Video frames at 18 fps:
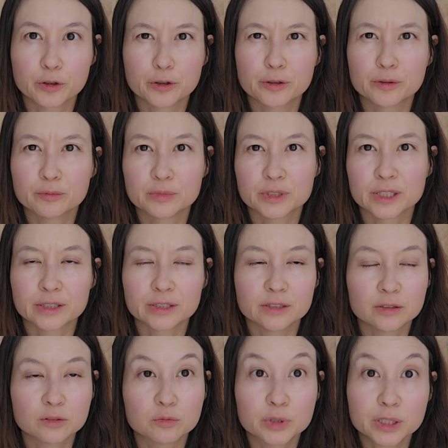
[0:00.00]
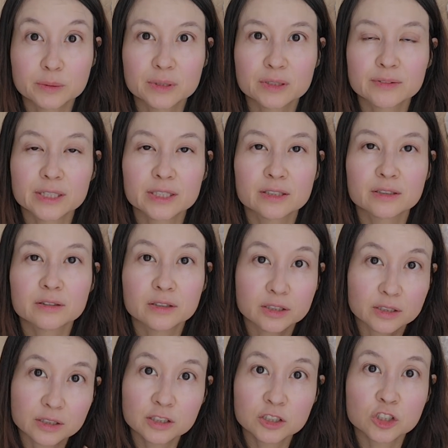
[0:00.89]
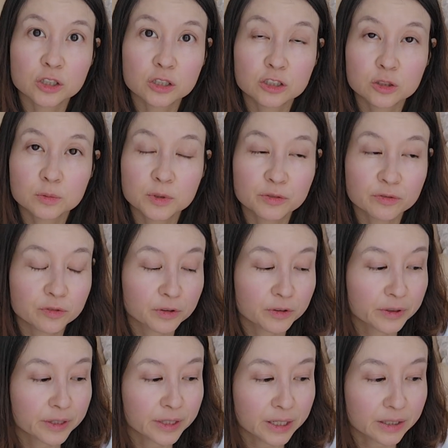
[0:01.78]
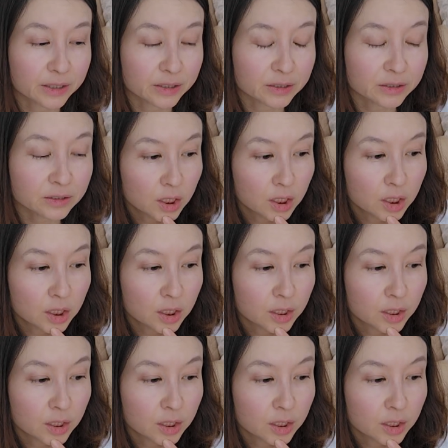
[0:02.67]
second rabies vaccine. They didn't charge me for that.